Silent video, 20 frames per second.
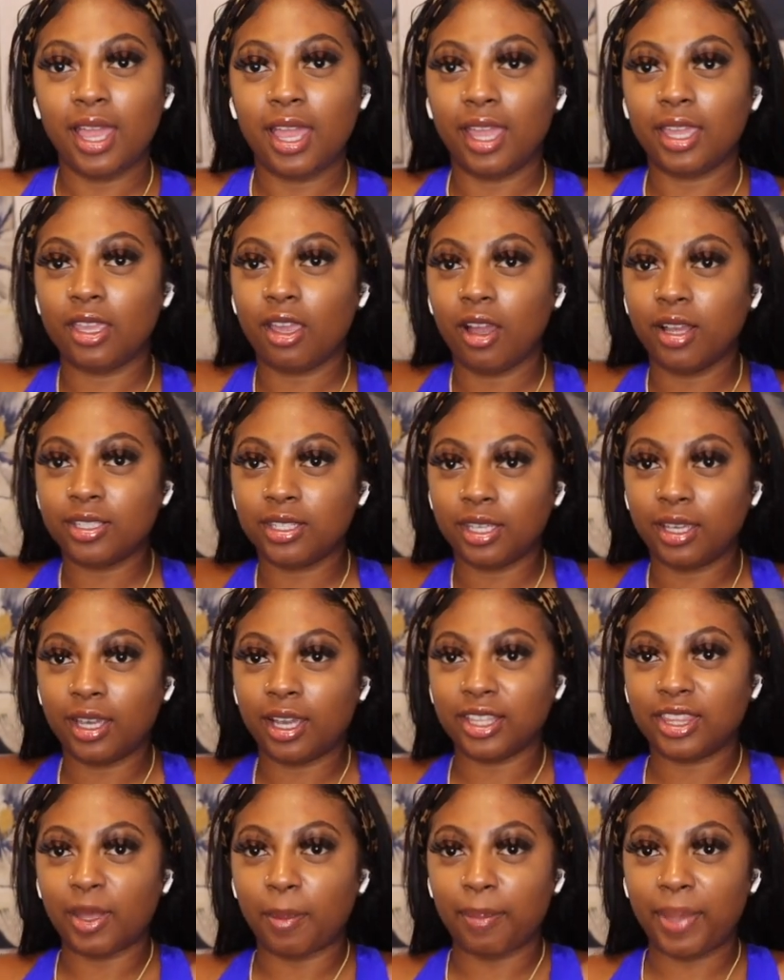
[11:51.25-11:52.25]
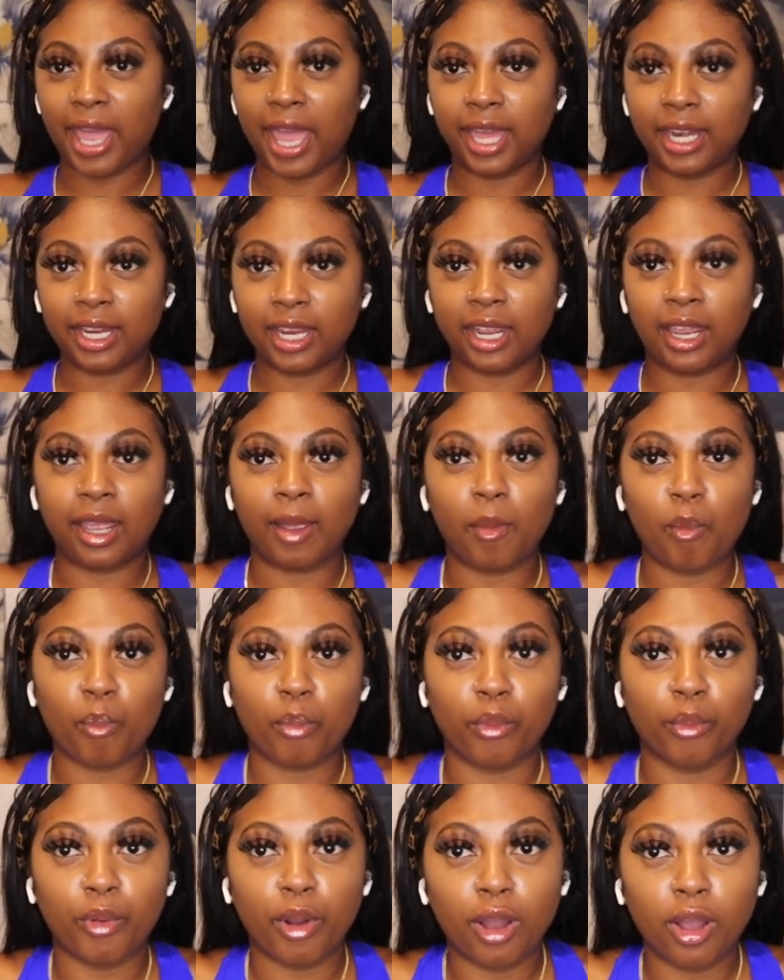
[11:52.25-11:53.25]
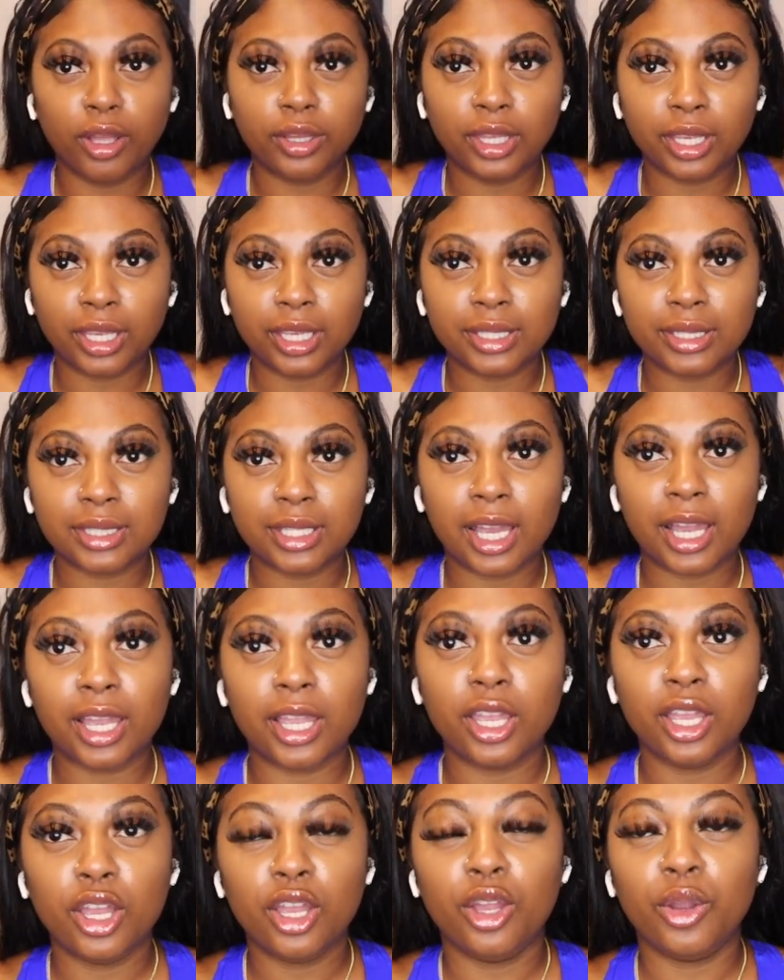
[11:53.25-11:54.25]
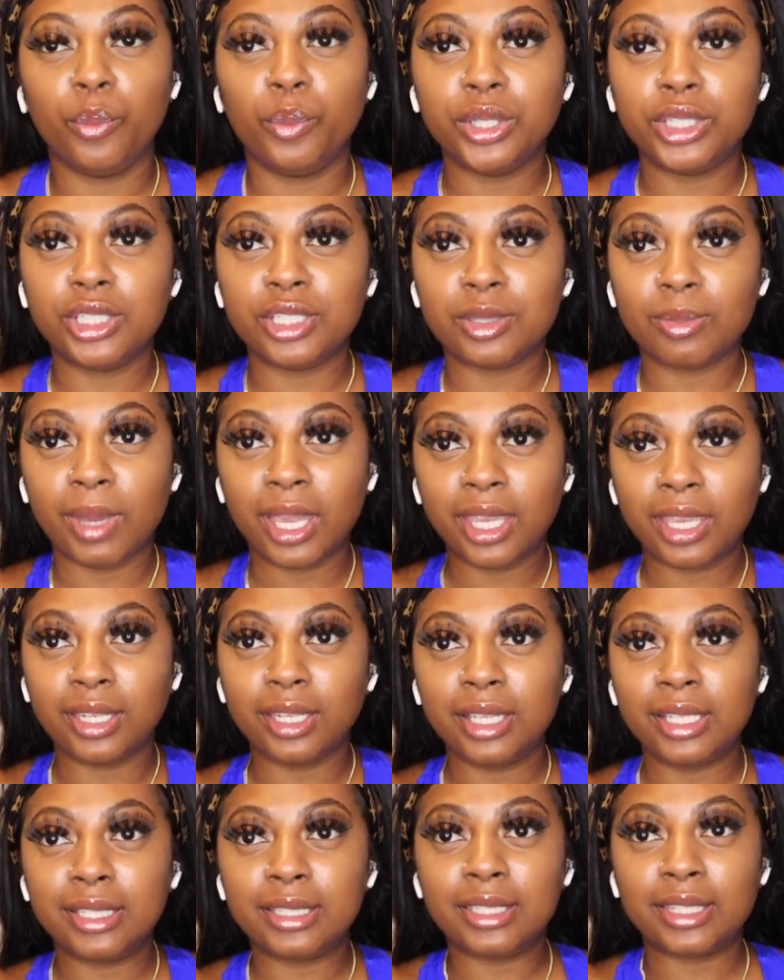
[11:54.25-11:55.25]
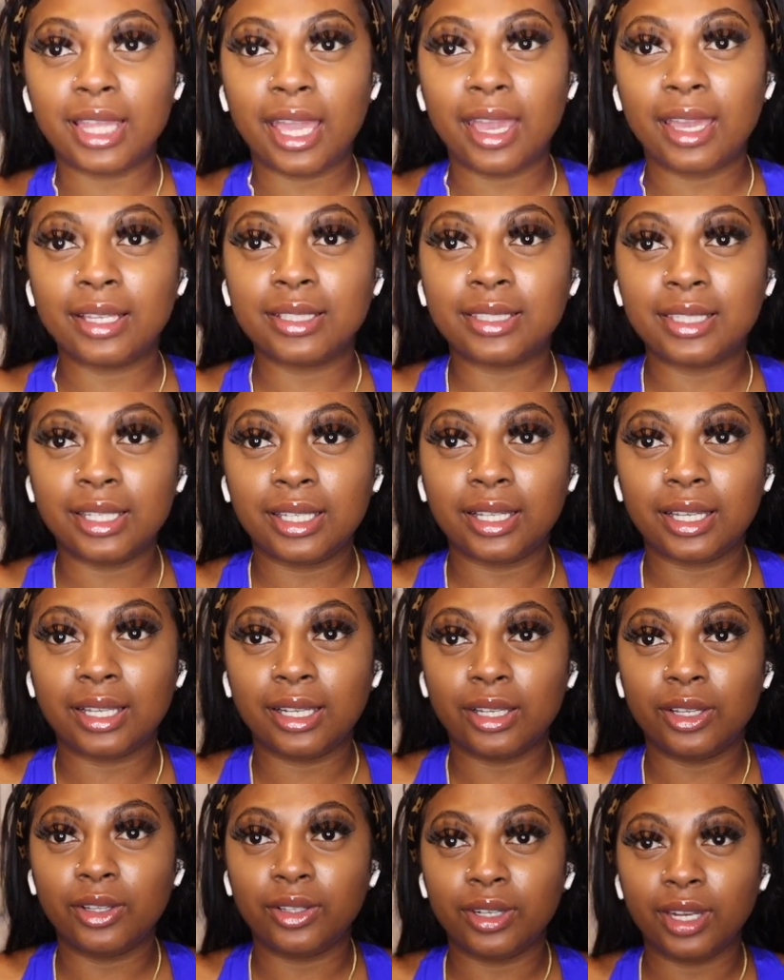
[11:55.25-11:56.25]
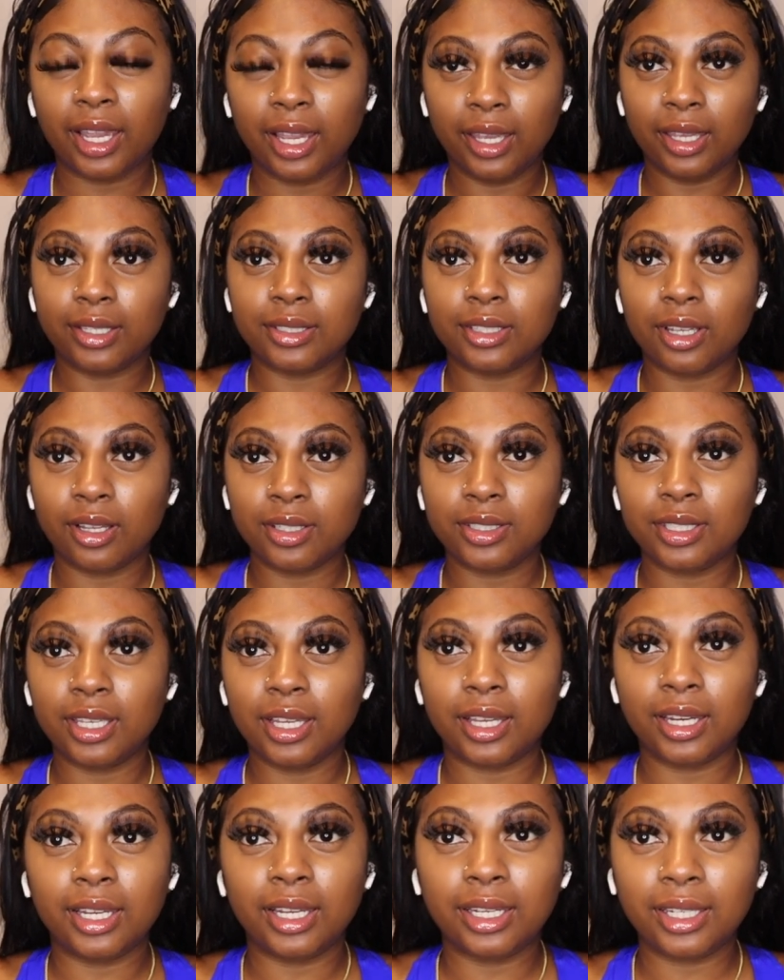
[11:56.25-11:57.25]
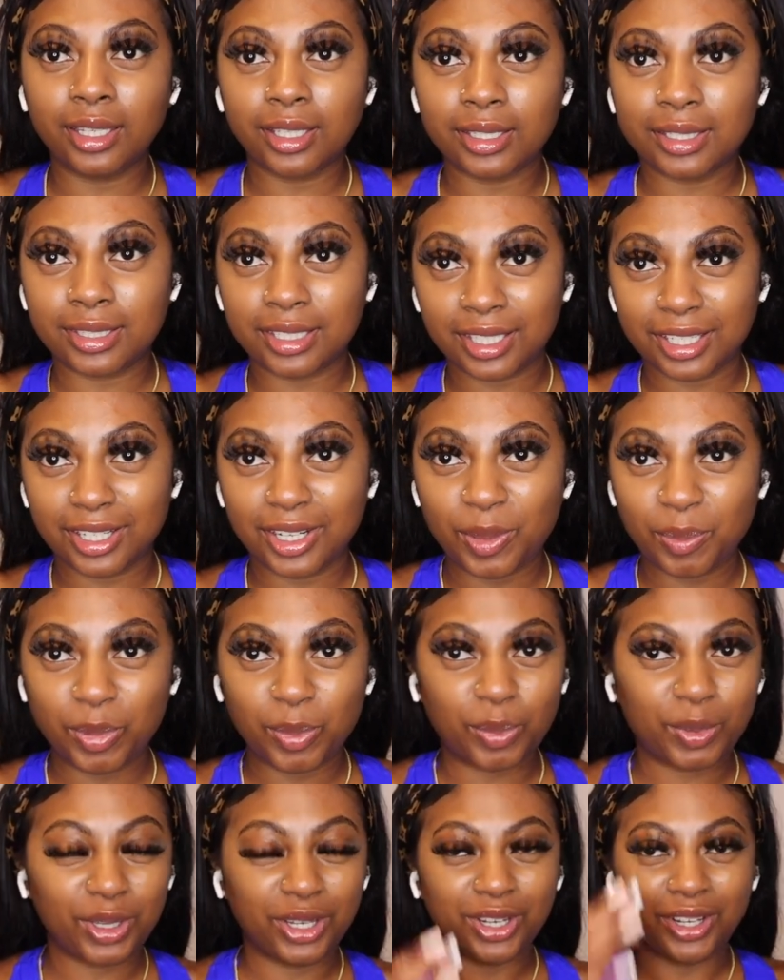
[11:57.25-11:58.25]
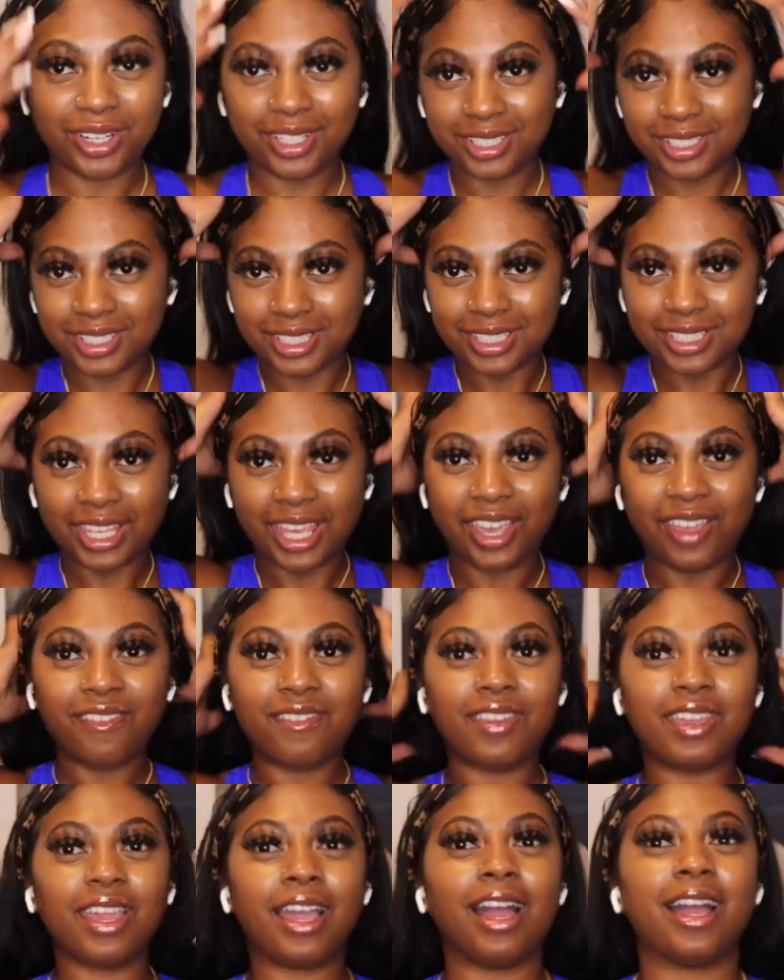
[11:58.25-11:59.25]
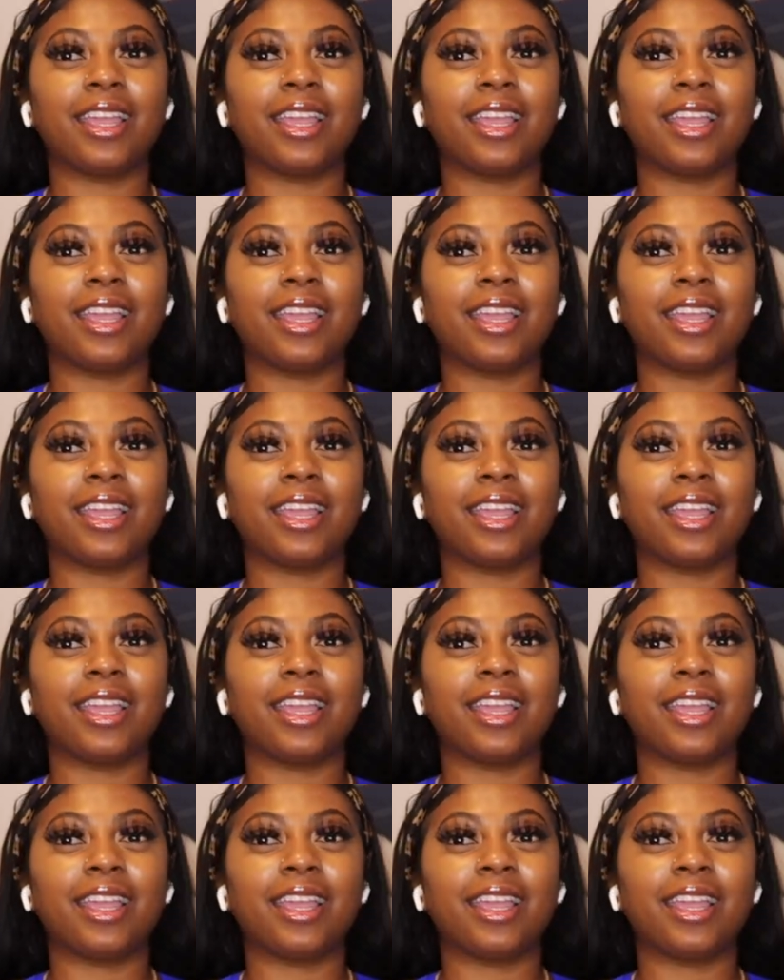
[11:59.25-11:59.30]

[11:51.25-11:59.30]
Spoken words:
And y'all see it got the padding bra on the inside, which is making these things look a little nice. Y'all see how they looking sitting up in here, and it's just giving.